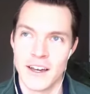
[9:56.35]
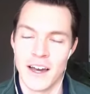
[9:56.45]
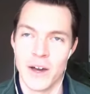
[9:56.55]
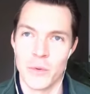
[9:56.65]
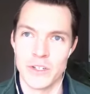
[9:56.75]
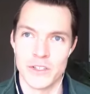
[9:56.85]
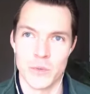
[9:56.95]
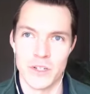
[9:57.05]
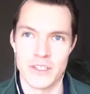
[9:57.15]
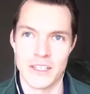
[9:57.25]
Uh, we just
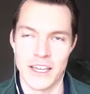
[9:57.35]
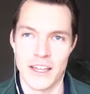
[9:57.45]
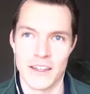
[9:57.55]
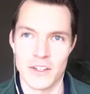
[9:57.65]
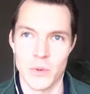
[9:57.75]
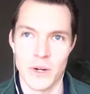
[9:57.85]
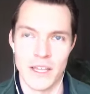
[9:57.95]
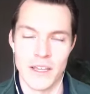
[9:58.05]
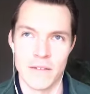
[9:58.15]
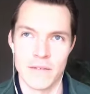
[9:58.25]
recently, I think
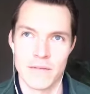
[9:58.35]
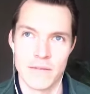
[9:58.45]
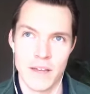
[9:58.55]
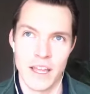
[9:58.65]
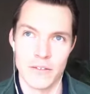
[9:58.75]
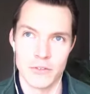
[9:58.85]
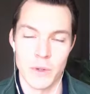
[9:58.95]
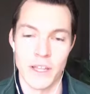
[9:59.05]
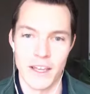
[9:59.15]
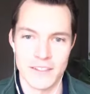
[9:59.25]
20 end of
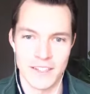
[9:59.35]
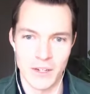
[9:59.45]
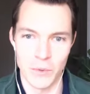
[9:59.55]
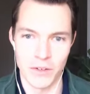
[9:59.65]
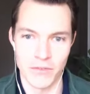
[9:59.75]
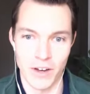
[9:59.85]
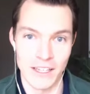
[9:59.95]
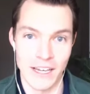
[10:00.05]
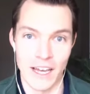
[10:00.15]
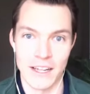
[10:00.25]
2018, we
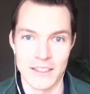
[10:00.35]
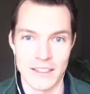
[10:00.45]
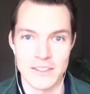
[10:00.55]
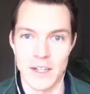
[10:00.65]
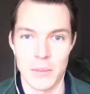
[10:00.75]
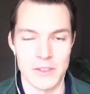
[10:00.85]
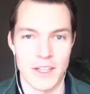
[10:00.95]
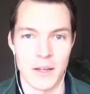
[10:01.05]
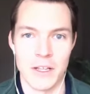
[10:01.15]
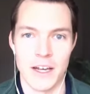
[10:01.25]
finally got it leased up and
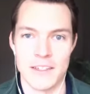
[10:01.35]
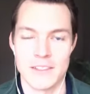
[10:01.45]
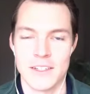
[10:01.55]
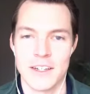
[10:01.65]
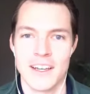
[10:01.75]
stabilized.